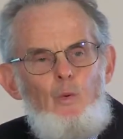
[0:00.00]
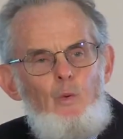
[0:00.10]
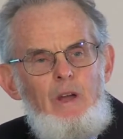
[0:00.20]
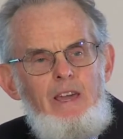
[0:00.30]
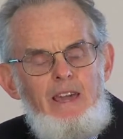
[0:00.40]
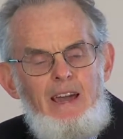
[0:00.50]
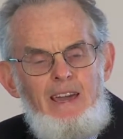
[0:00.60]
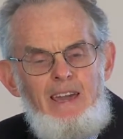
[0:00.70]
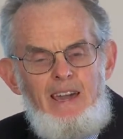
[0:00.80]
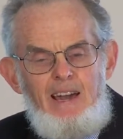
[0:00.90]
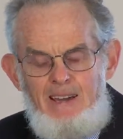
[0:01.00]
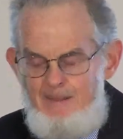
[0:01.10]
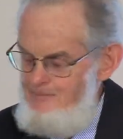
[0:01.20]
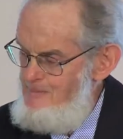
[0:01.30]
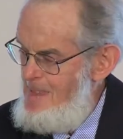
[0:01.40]
we are here,
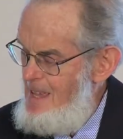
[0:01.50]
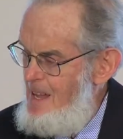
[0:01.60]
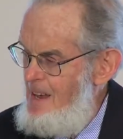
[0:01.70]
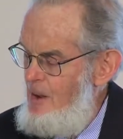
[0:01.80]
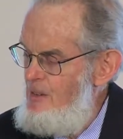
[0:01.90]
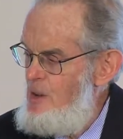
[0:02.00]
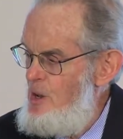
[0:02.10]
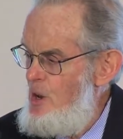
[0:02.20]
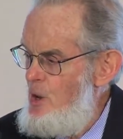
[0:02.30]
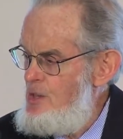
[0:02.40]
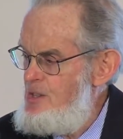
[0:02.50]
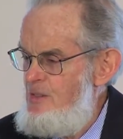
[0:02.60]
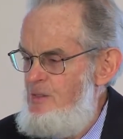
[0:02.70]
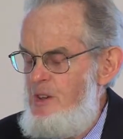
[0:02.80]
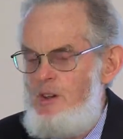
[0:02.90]
and I've heard lots
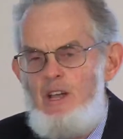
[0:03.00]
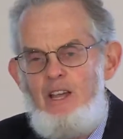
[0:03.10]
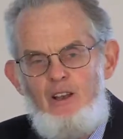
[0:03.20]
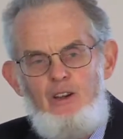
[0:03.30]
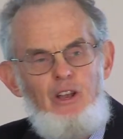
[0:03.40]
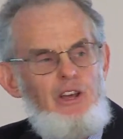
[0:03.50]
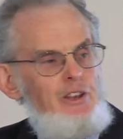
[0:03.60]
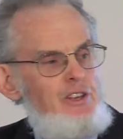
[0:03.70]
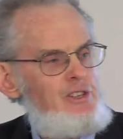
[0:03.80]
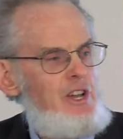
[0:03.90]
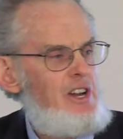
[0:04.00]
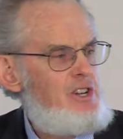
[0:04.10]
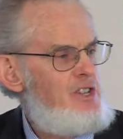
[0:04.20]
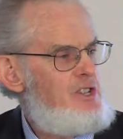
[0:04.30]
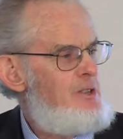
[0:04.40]
of very learned
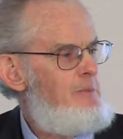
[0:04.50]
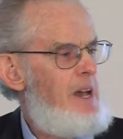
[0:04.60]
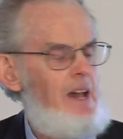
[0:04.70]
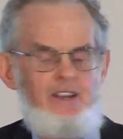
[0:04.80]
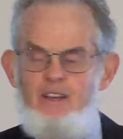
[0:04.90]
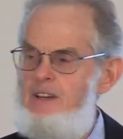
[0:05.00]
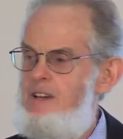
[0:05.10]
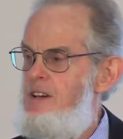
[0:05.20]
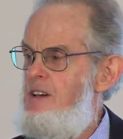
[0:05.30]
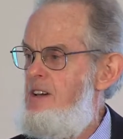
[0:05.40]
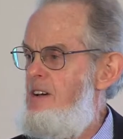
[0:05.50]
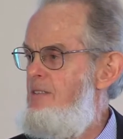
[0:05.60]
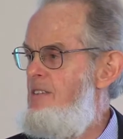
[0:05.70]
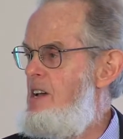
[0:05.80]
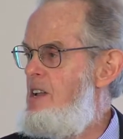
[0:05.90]
discussions about
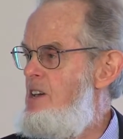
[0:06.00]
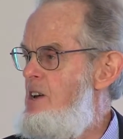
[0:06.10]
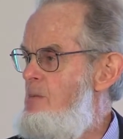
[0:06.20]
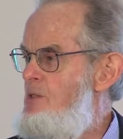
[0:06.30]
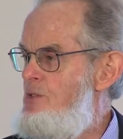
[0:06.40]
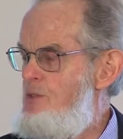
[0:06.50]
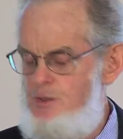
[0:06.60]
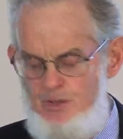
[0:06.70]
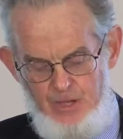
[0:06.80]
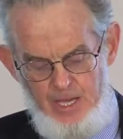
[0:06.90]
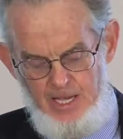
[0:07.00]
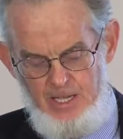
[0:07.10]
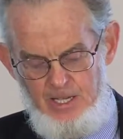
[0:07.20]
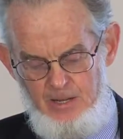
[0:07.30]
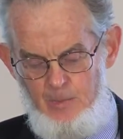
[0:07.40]
fairly abstruse
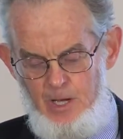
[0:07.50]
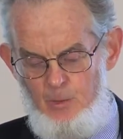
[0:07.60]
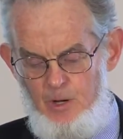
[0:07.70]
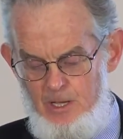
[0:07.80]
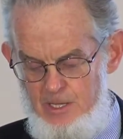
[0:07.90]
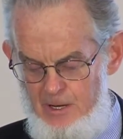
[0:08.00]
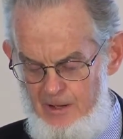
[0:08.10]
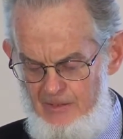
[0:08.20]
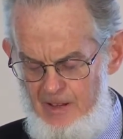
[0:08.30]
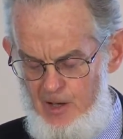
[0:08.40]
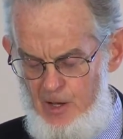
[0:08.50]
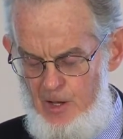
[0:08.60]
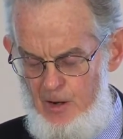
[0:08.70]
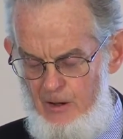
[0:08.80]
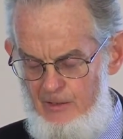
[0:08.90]
things and big words that I've never
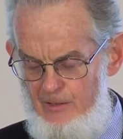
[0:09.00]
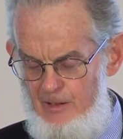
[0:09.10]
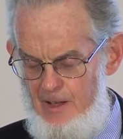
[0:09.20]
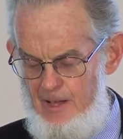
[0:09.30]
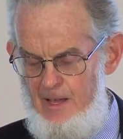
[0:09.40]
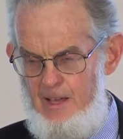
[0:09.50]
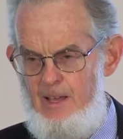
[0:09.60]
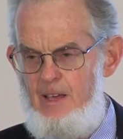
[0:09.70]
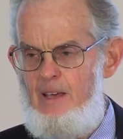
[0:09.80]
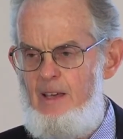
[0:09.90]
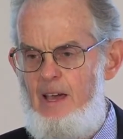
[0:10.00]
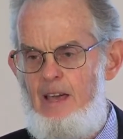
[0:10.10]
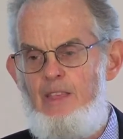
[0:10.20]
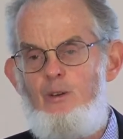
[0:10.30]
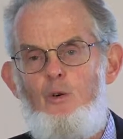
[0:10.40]
heard of.
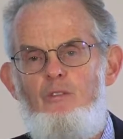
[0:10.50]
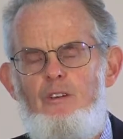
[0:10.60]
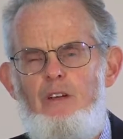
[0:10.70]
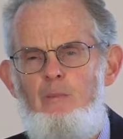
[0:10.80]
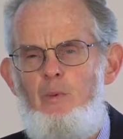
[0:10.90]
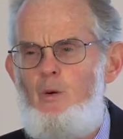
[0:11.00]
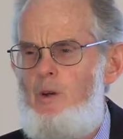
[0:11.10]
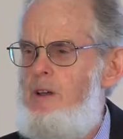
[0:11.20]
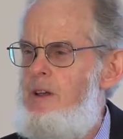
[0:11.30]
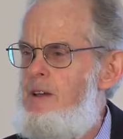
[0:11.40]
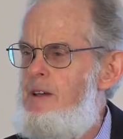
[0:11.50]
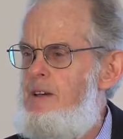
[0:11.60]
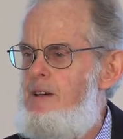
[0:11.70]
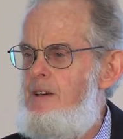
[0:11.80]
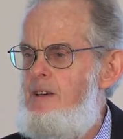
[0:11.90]
And they're all very important.
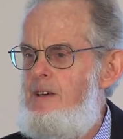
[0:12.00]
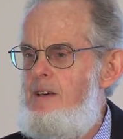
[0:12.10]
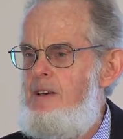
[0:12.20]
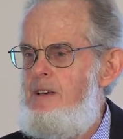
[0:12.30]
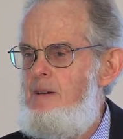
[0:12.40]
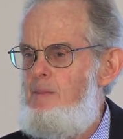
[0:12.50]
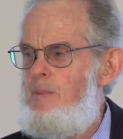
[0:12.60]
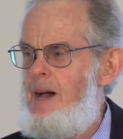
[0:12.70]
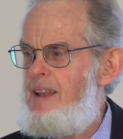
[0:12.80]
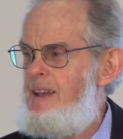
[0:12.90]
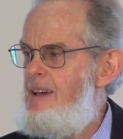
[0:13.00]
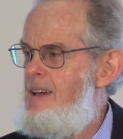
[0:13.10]
But